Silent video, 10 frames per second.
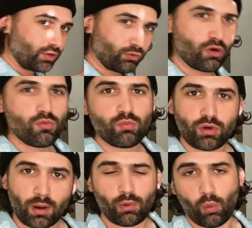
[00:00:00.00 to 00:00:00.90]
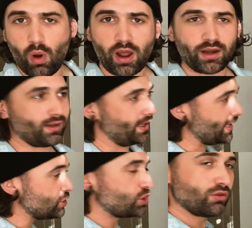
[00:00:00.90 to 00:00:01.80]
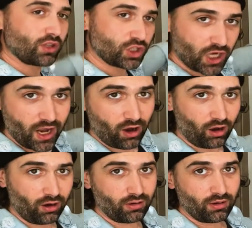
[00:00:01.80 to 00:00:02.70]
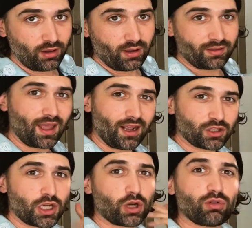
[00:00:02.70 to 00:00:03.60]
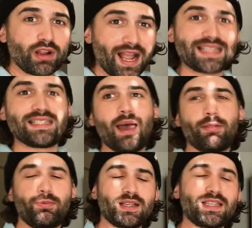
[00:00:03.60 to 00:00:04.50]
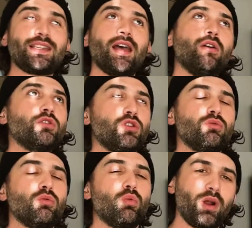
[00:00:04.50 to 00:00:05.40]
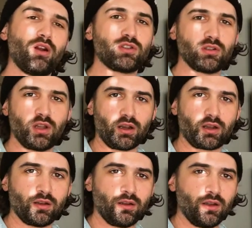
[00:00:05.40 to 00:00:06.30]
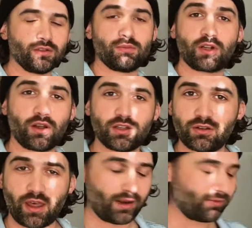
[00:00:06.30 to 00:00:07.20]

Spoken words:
room number 1 into the chair, that actually creates depth because it tells you where to look. So I'm gonna go ahead and do that.